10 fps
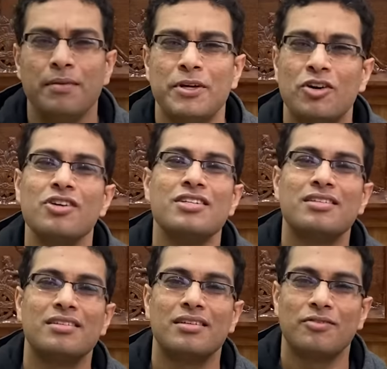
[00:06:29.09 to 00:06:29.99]

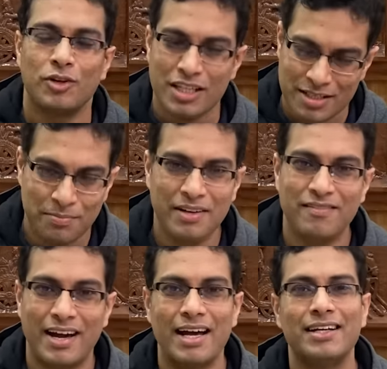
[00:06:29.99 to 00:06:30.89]
Because for the simple
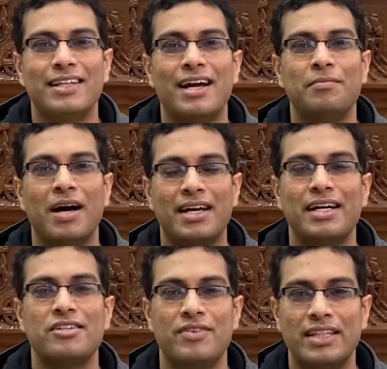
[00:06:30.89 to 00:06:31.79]
fact that
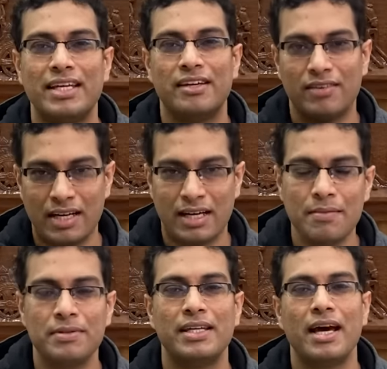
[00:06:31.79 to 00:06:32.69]
markets, when they give a run
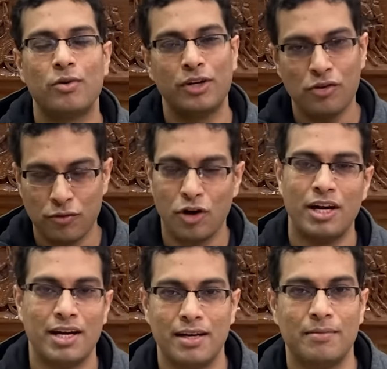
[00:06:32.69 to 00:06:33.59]
up, they are going to fall a
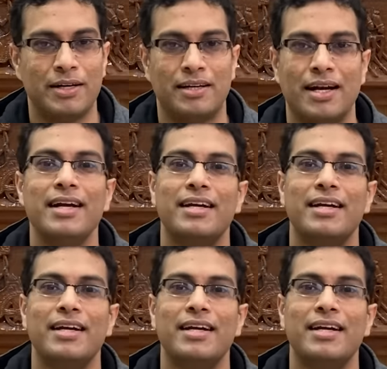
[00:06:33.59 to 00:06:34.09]
little bit, right?